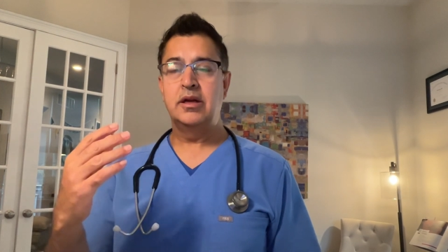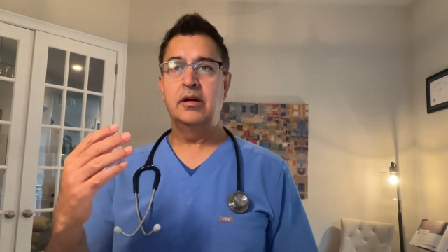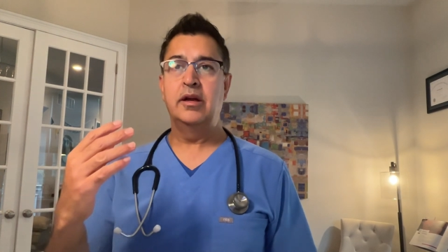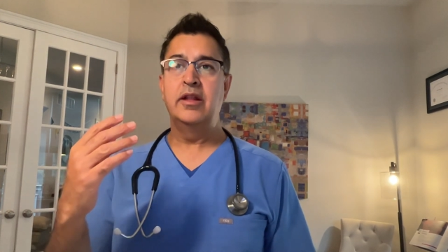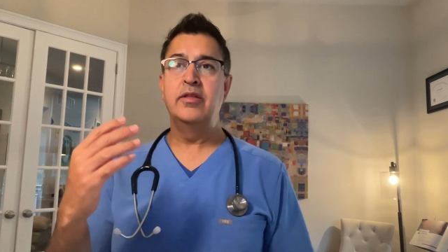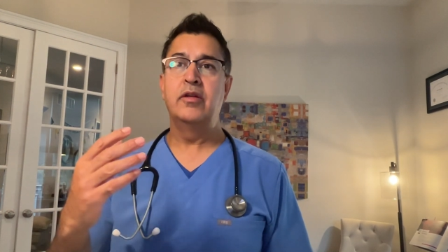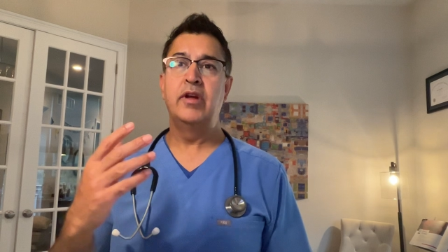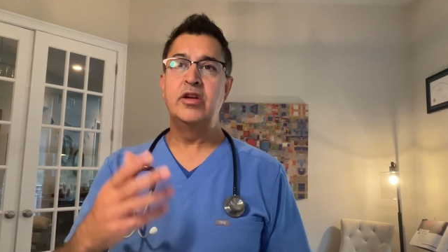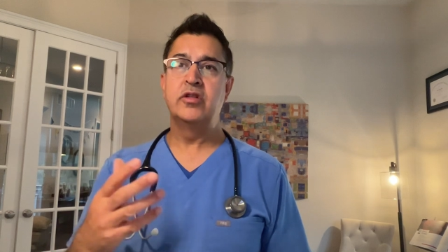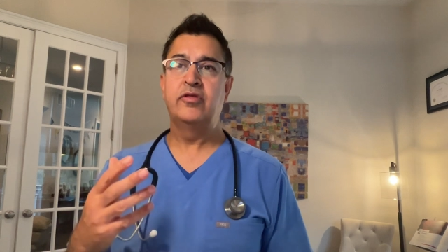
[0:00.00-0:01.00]
in the
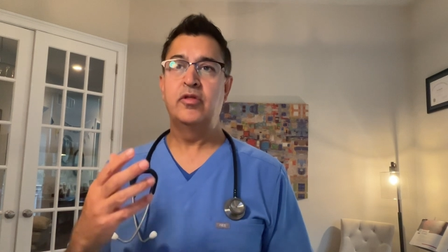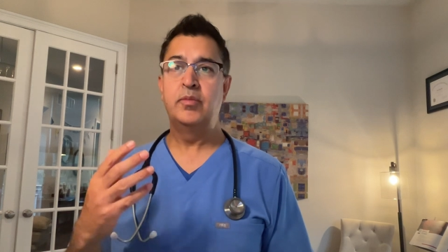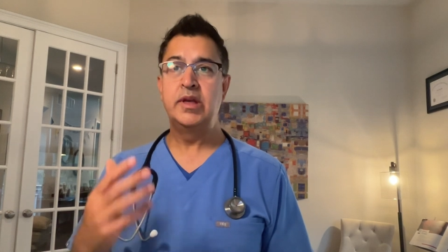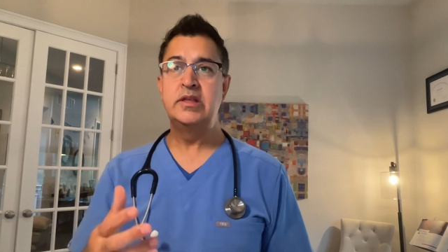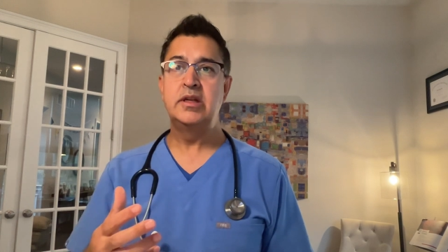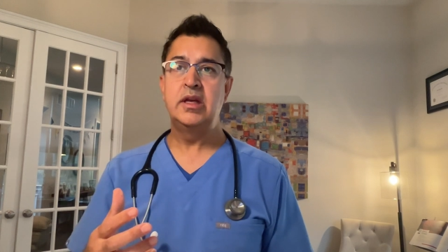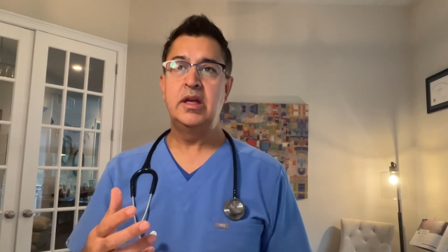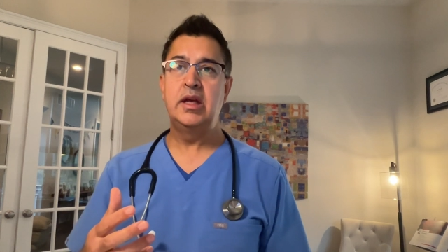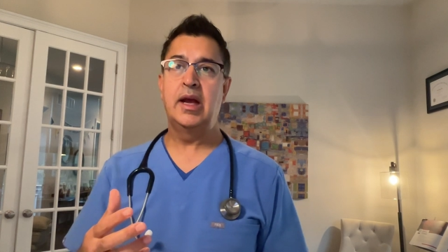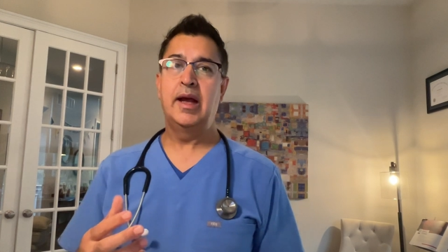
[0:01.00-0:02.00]
range of
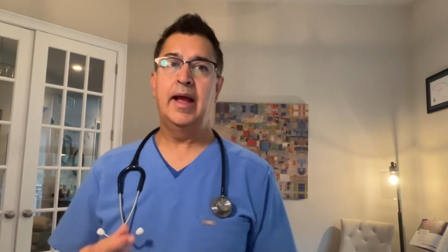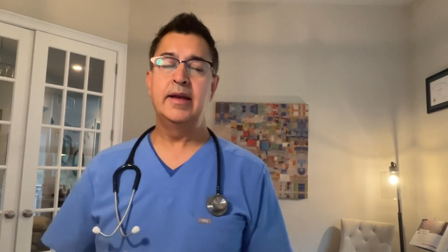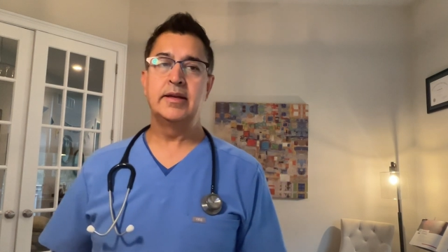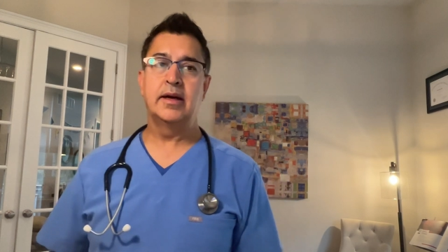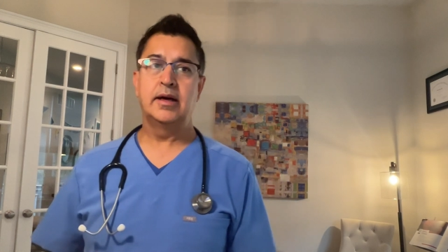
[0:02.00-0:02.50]
obesity, and